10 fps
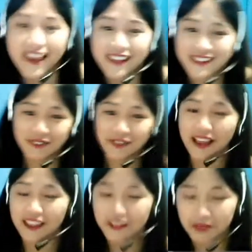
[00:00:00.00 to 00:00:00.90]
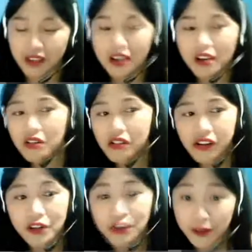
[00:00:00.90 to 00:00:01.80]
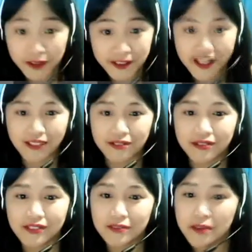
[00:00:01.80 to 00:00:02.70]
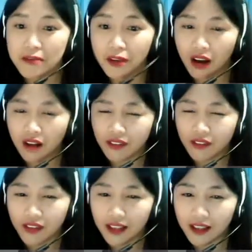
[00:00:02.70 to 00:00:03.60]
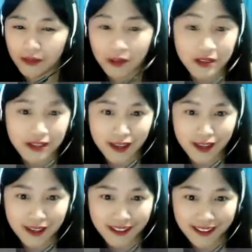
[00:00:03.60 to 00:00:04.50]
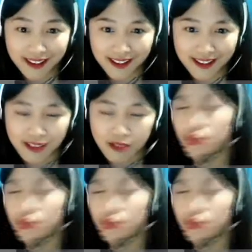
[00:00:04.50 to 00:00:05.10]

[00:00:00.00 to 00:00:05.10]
Yes, developed. Or you yourself, maybe you have developed your skill in English.